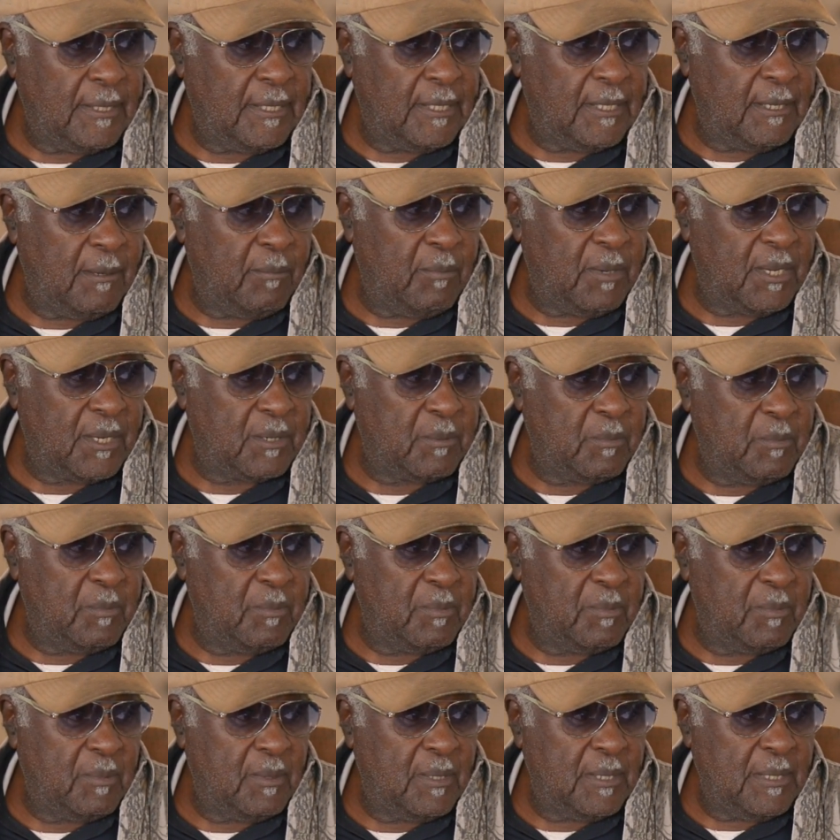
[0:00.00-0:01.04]
Then
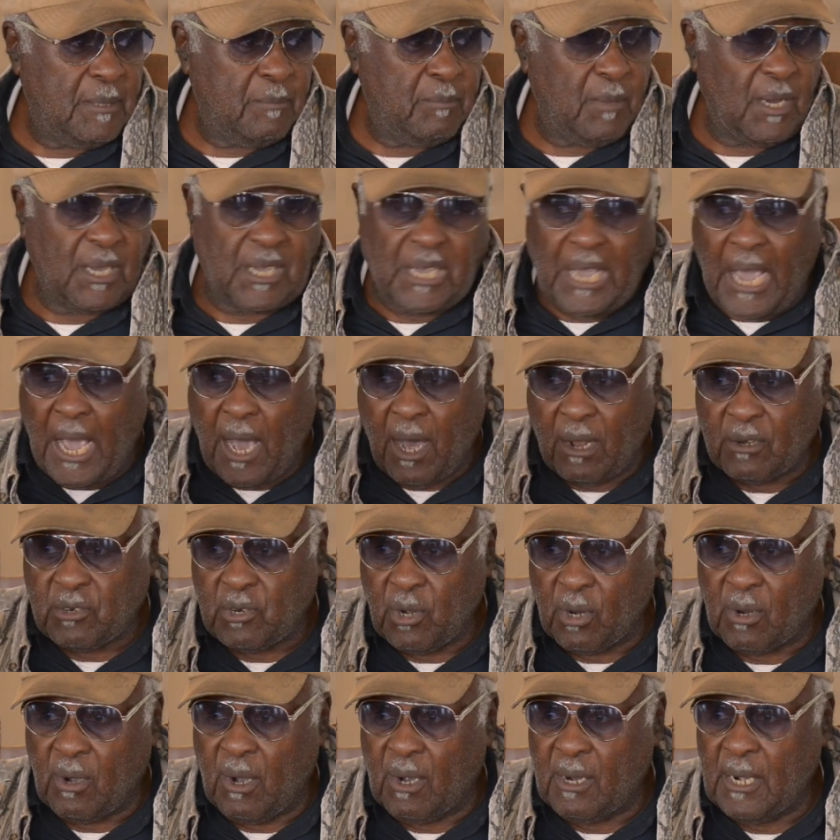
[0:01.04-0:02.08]
McHale
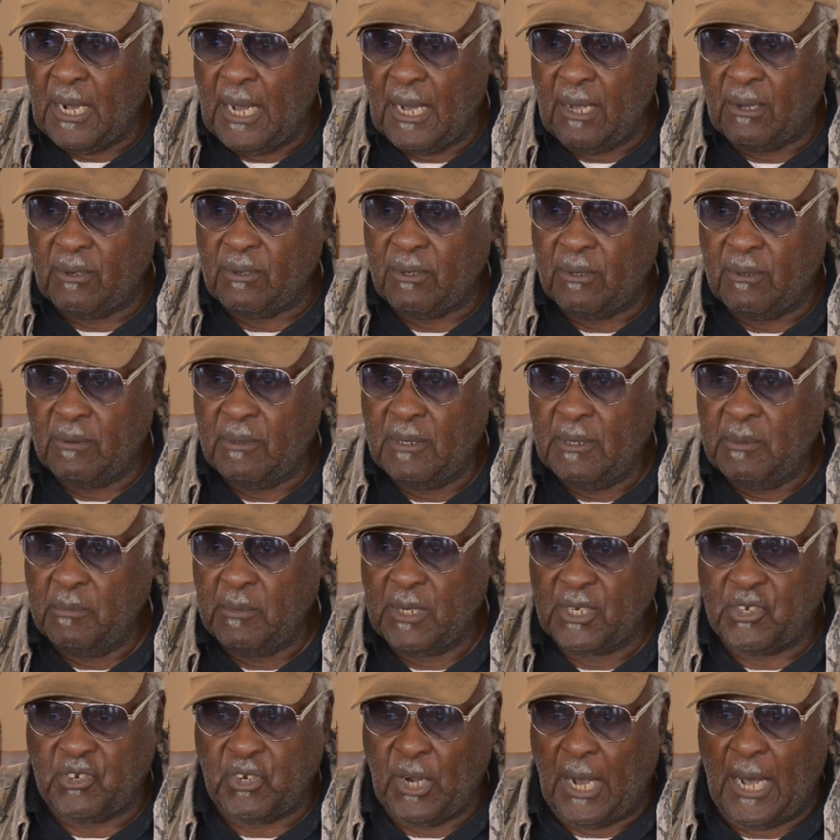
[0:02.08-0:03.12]
took on against him.
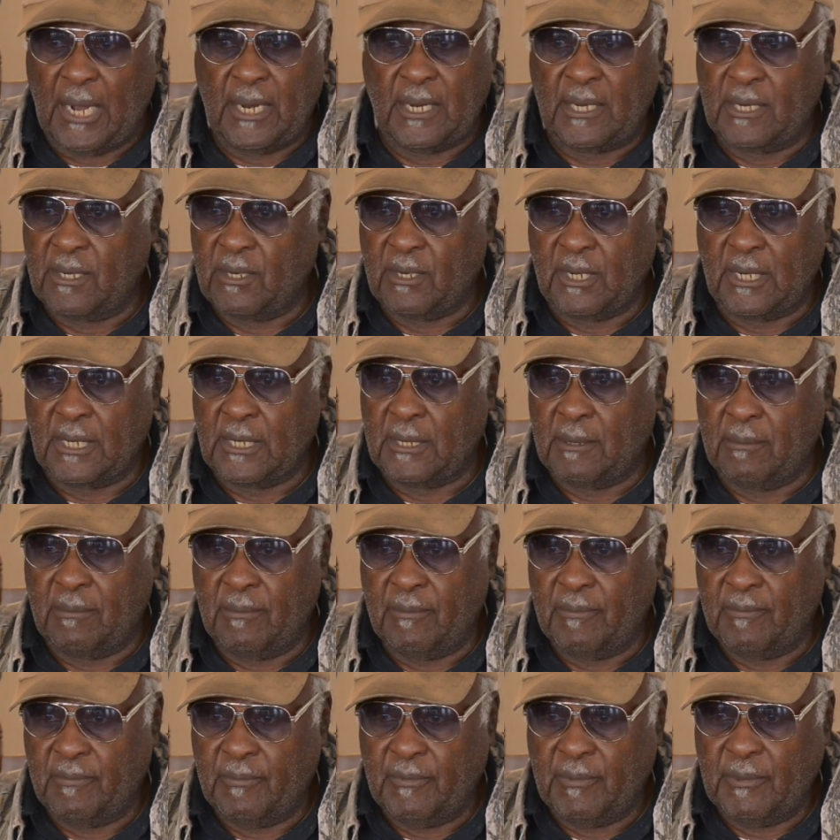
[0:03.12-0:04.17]
Charlie didn't take him.
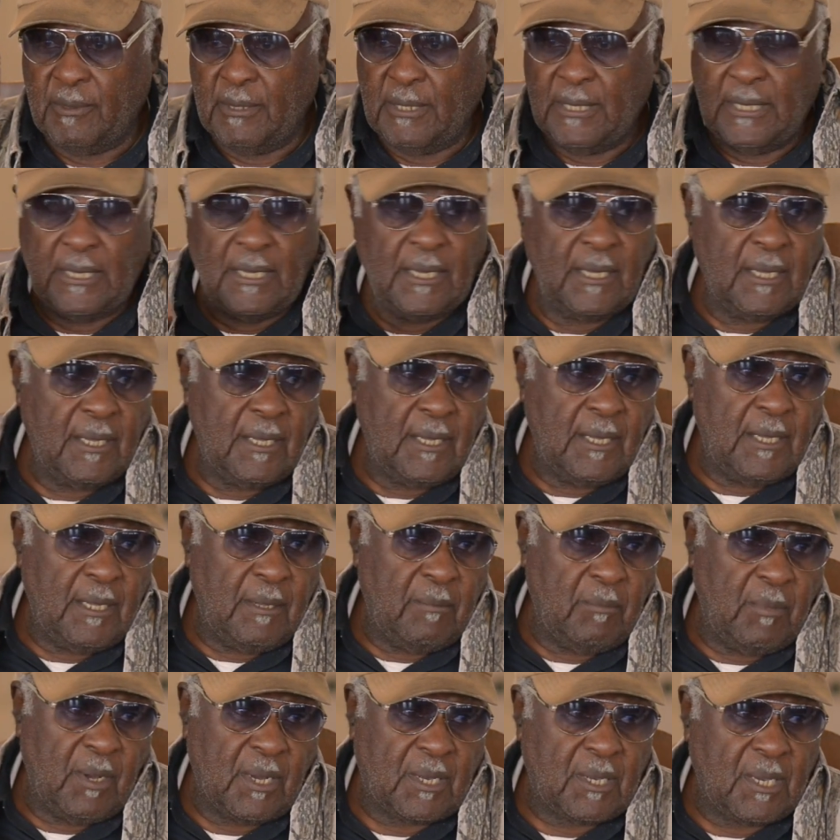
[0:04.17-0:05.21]

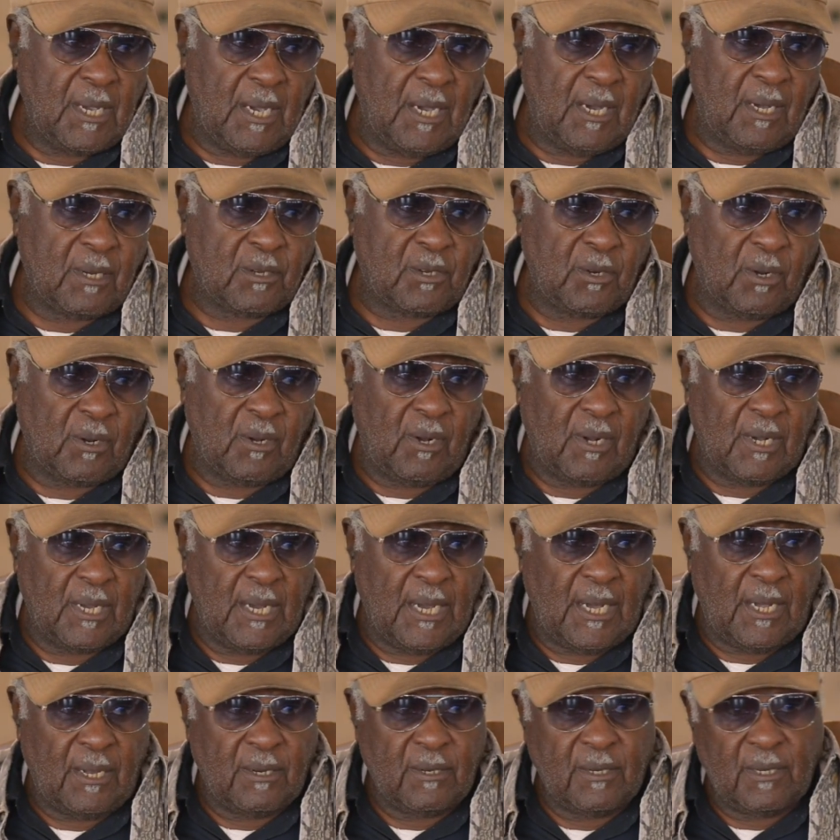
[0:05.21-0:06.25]
McHale took on
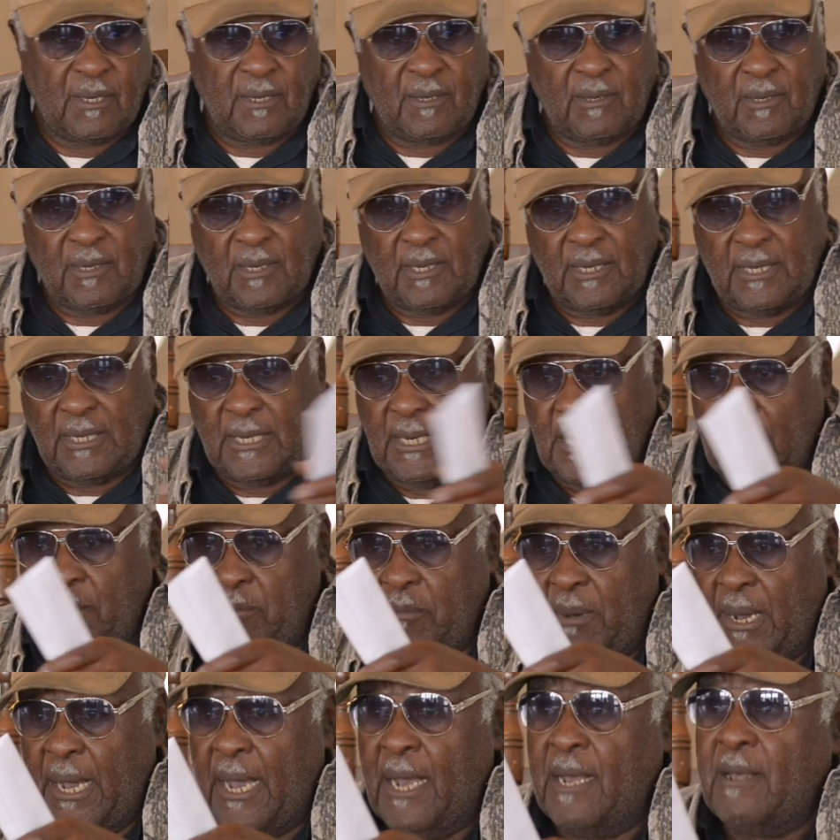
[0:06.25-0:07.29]
against him, carried him
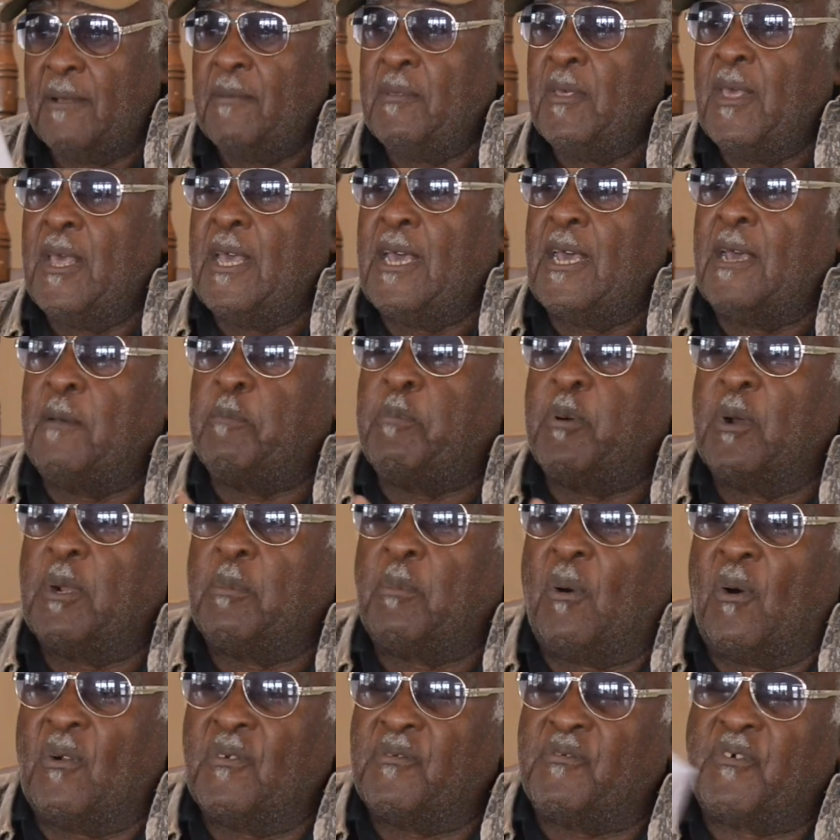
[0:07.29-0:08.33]
back, and put
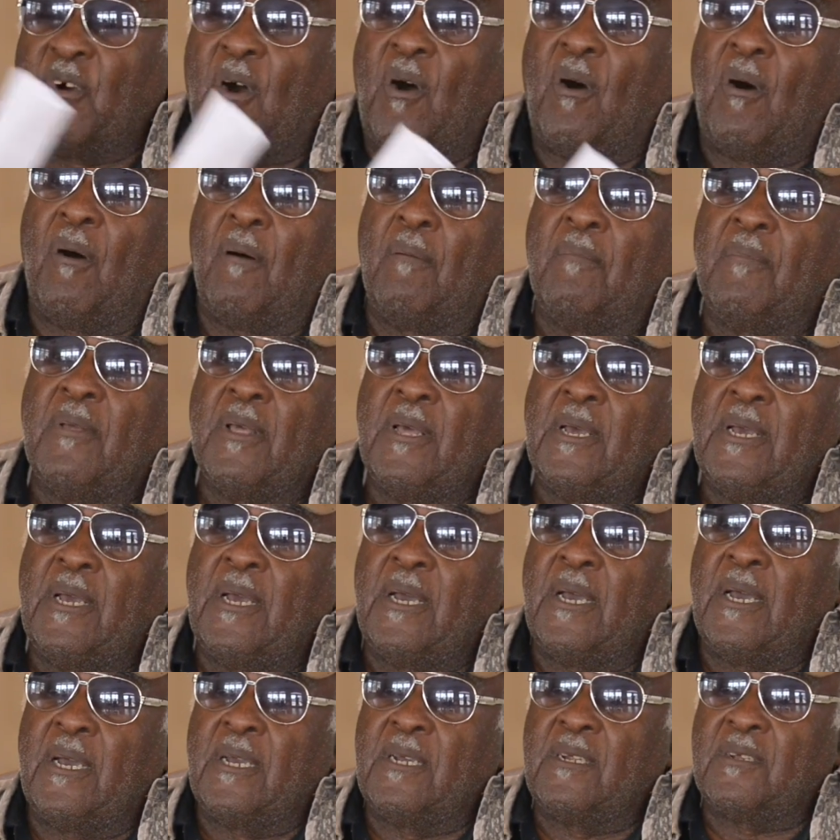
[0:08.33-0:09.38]
him on the farm.
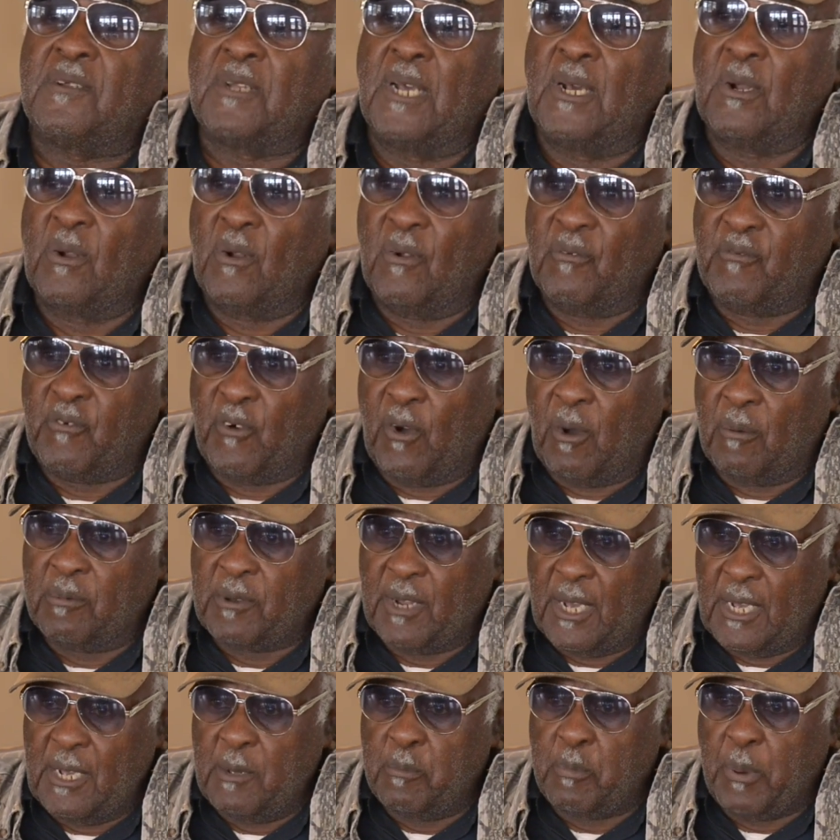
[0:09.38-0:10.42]
And he stayed on the farm
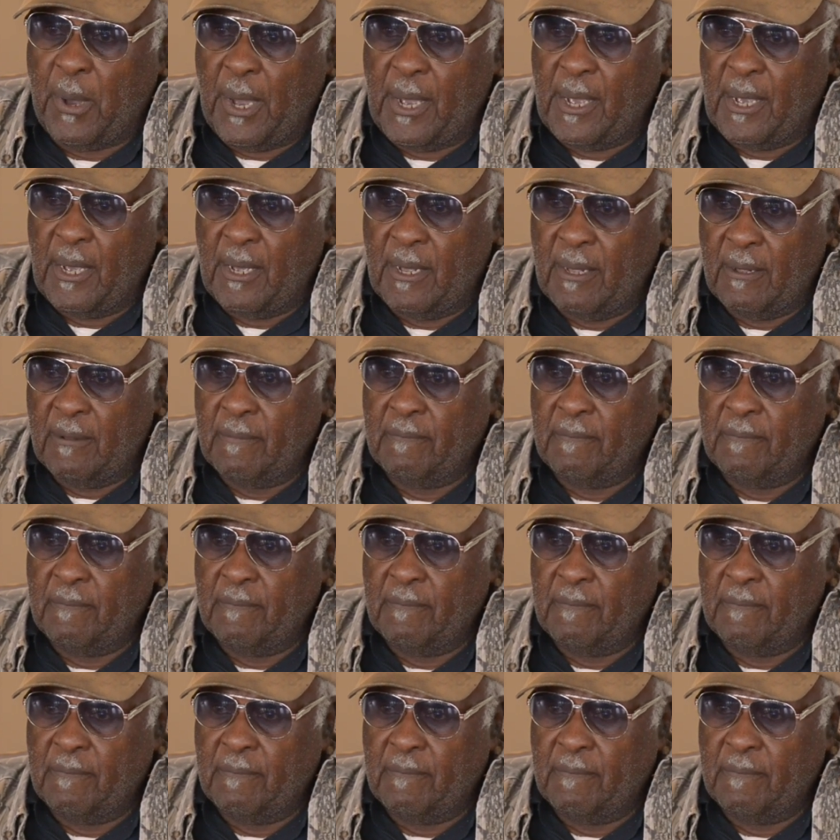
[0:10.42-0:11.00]
till he paid.